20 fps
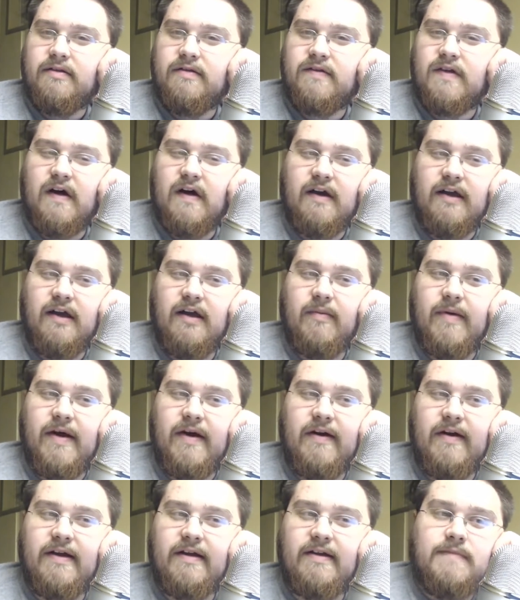talking
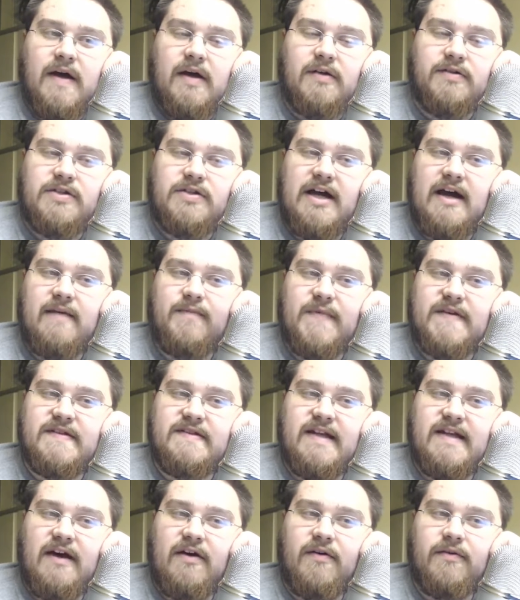about it. I'll chop this
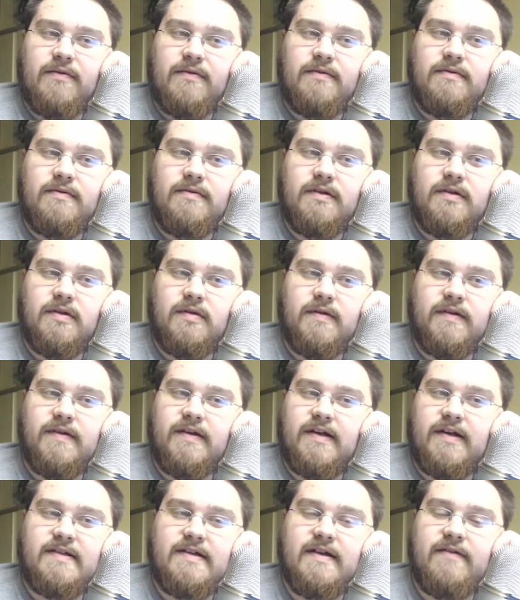down a little,
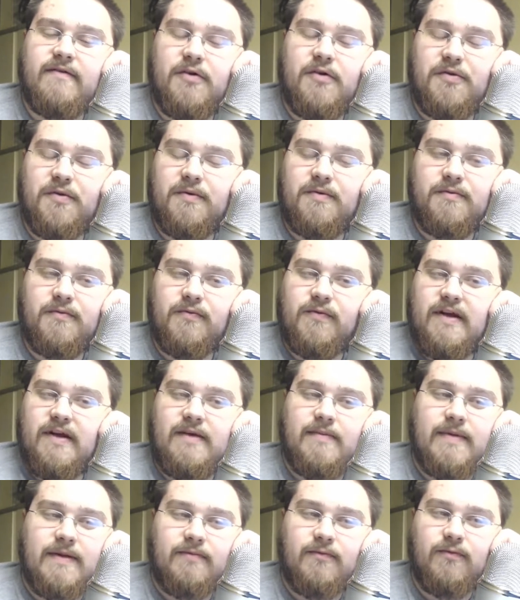because I've already
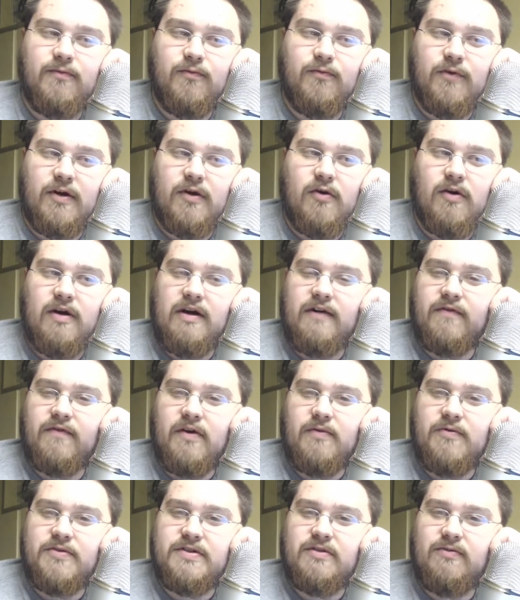been recording for
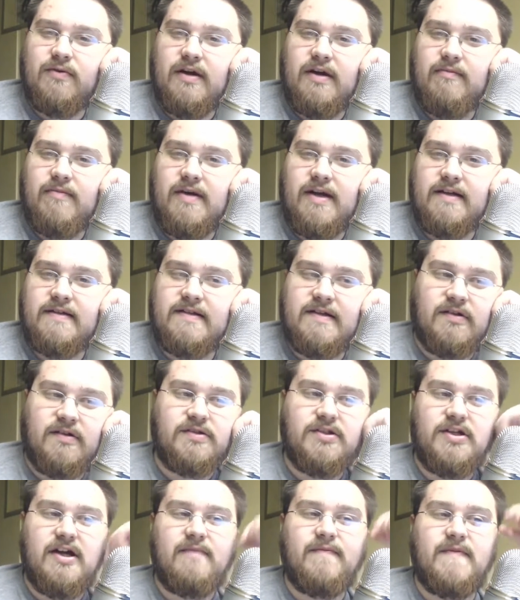almost 20 minutes. I'll
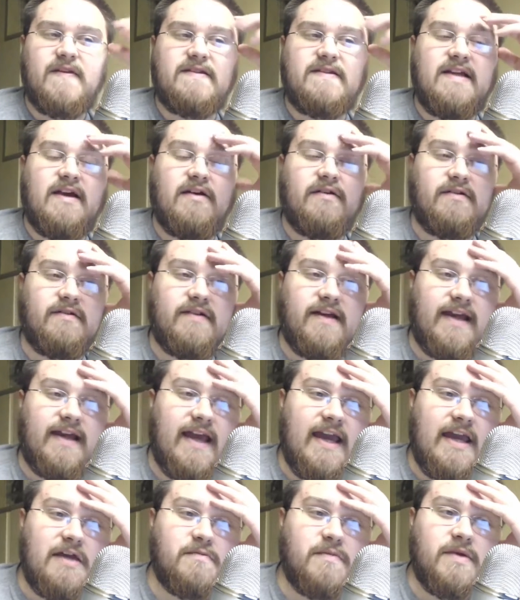chop this down to
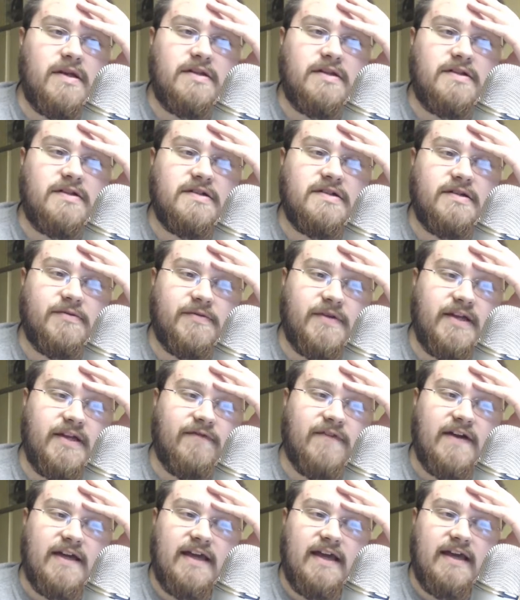8 minutes or something if
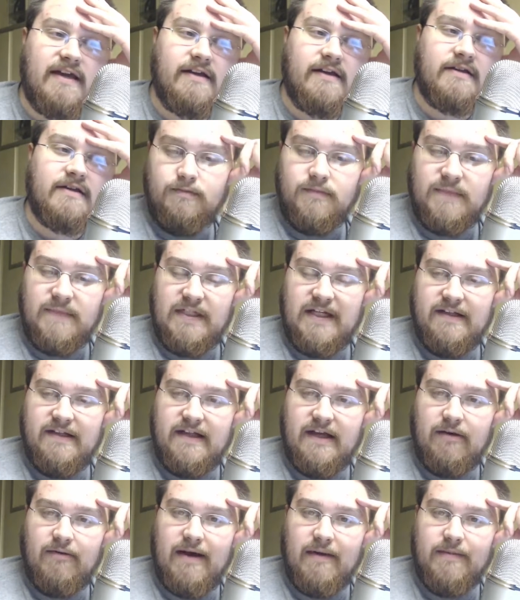I can. I think
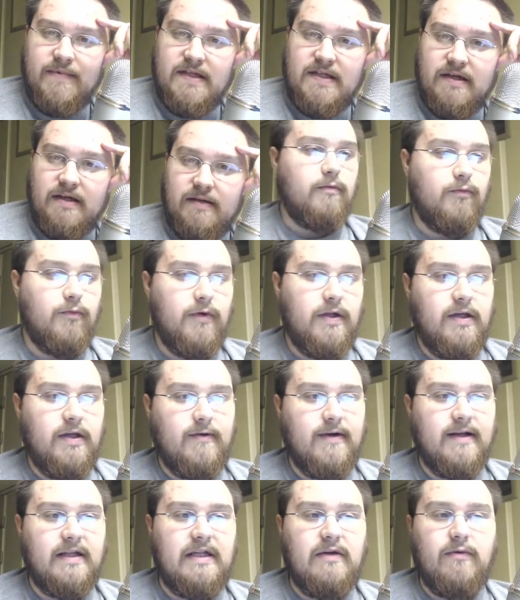that wraps it up. Really
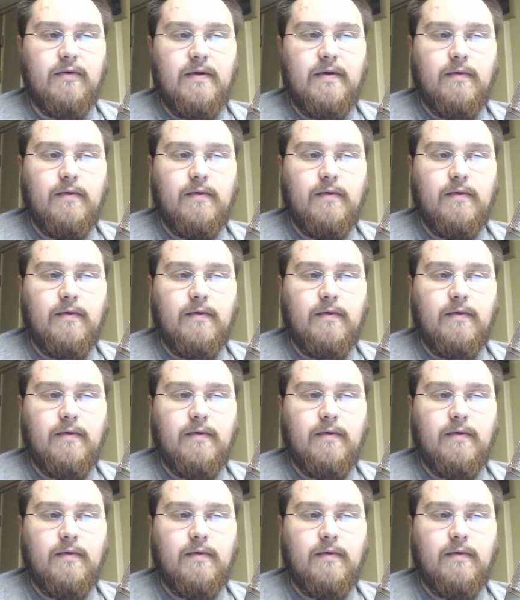quickly,